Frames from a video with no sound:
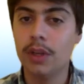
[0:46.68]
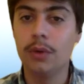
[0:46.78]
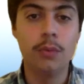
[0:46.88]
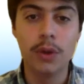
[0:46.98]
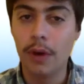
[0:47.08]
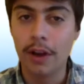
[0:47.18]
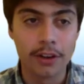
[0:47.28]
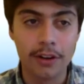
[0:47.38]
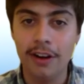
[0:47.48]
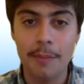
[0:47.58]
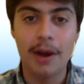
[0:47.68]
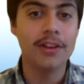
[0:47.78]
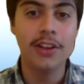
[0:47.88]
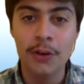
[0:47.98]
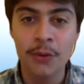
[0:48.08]
We want to learn about
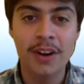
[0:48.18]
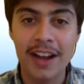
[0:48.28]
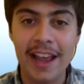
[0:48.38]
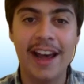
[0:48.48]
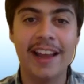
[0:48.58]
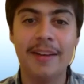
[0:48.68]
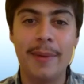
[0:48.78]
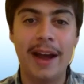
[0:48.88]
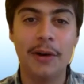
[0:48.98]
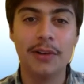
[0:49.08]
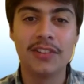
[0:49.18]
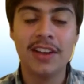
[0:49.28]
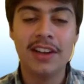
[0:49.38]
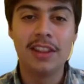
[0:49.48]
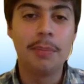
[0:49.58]
you and about
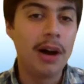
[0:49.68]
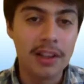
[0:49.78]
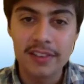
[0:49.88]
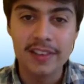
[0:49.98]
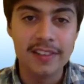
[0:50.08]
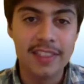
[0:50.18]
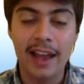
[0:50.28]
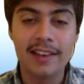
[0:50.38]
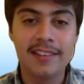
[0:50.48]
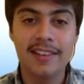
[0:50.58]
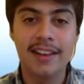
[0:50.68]
the policies that,